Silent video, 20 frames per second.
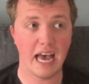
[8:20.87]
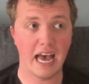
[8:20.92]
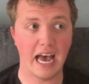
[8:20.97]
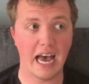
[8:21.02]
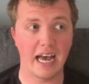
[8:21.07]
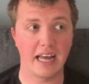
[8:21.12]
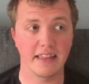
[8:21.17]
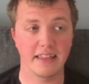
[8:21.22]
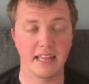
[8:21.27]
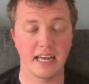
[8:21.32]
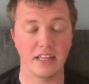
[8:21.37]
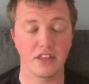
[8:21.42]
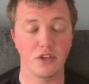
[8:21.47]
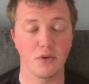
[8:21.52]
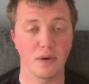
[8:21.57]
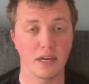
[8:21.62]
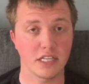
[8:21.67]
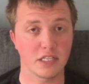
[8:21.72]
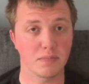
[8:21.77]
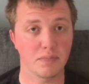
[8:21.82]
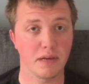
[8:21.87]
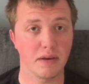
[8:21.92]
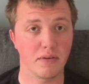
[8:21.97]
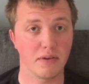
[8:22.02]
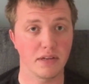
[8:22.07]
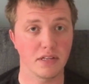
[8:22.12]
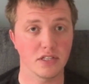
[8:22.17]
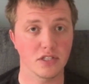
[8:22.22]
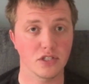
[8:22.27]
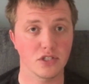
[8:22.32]
add that new
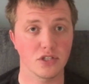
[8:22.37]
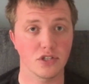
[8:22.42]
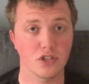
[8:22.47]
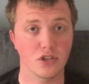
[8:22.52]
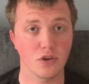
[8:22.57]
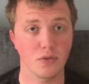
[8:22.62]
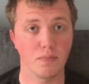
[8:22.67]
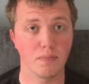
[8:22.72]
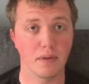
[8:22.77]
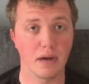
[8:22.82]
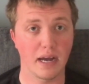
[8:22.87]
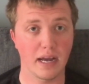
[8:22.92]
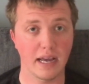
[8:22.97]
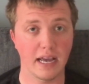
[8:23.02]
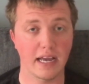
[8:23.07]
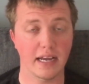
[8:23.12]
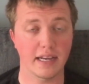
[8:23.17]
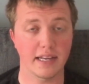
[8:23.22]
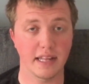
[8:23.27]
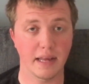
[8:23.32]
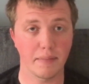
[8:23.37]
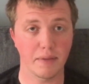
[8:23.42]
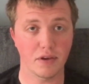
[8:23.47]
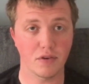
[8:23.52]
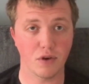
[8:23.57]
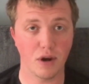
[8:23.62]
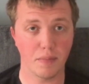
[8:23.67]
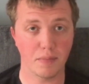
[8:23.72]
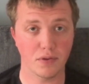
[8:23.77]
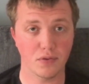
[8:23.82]
experience to my academic
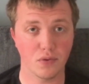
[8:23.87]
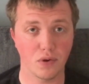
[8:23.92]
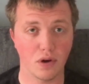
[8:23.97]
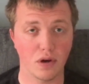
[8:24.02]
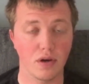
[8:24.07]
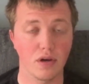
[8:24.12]
repertoire,